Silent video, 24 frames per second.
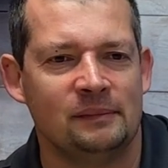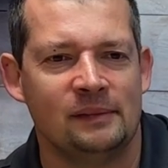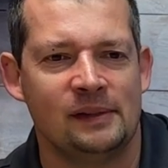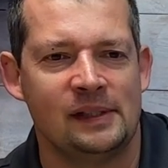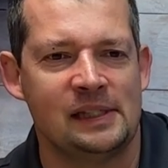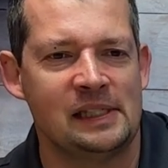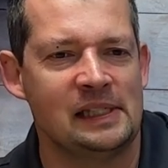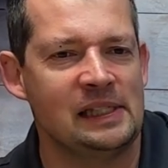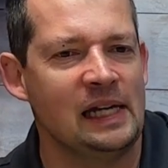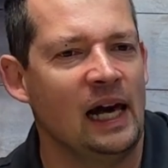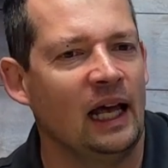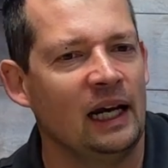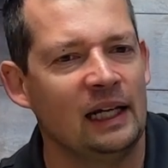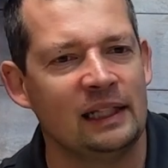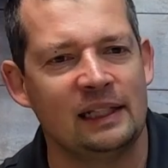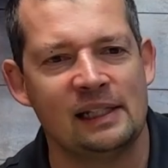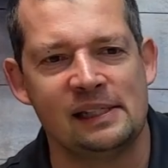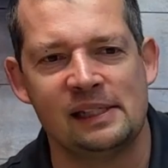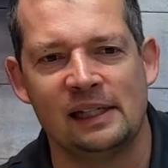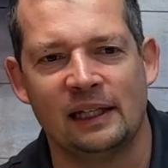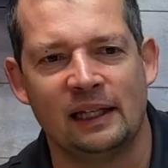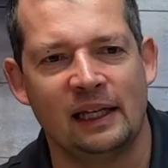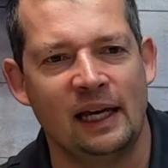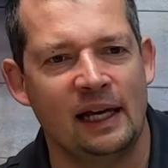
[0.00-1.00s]
Solid
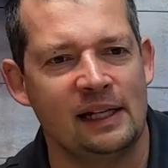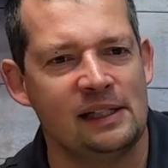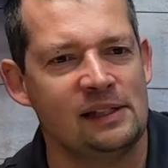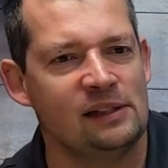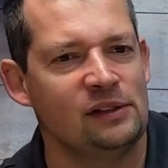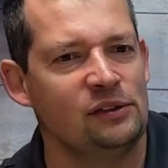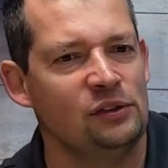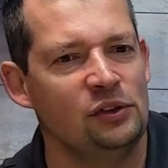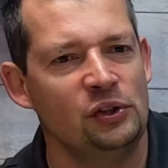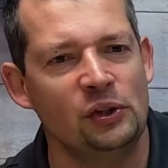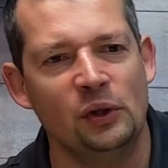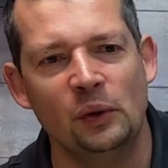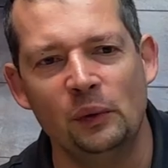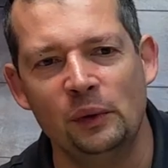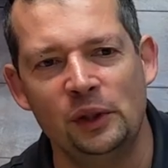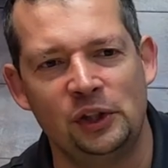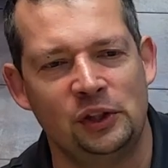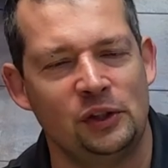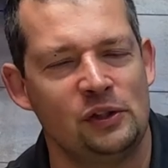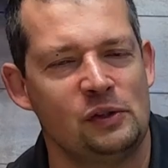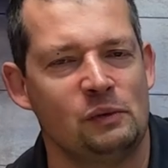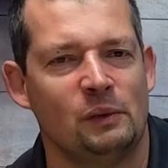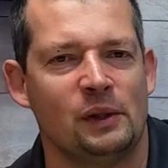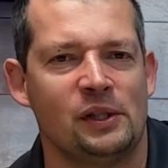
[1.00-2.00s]
as it gets, no
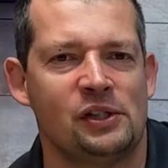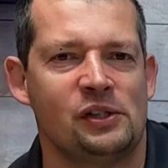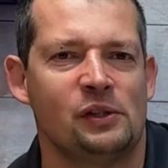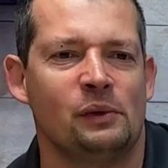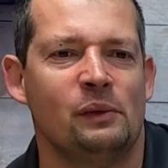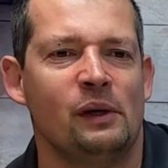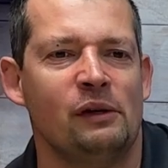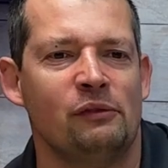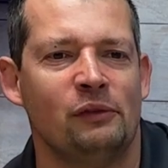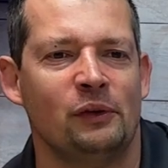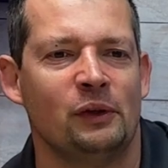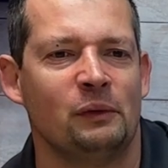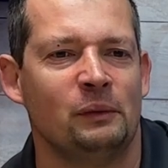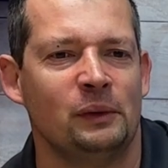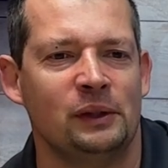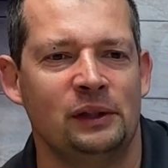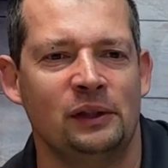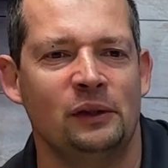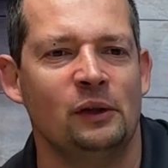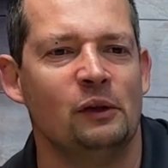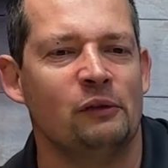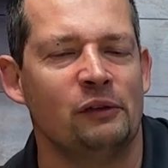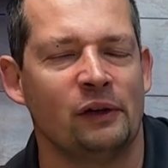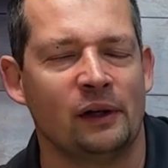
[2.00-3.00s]
issues whatsoever with
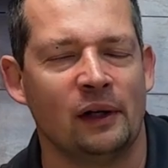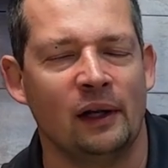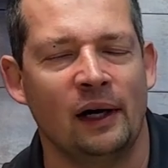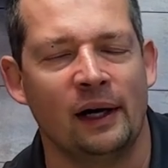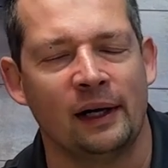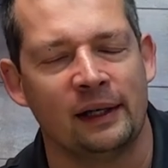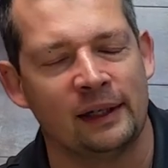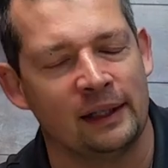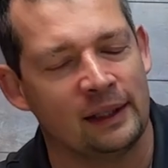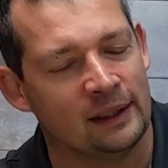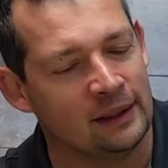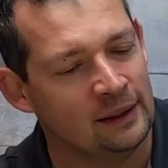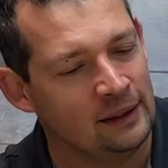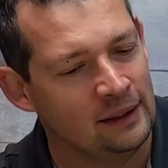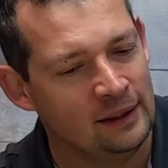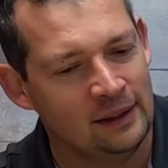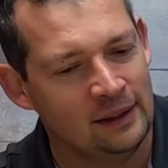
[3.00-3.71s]
the overclocking.